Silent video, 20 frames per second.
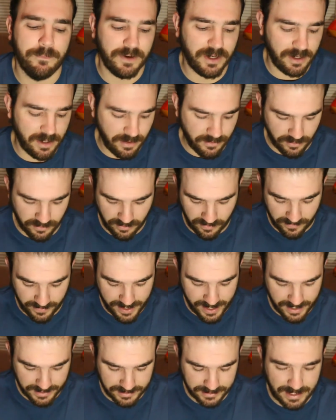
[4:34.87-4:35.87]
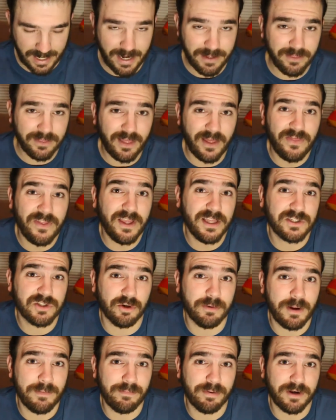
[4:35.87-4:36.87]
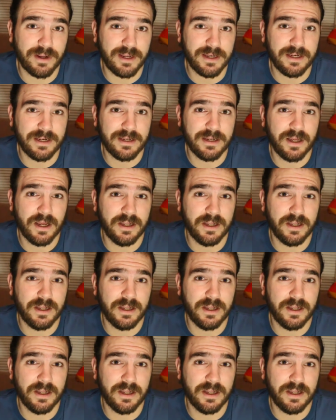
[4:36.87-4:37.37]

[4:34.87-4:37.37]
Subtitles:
But other than that, I think it's going to be a pretty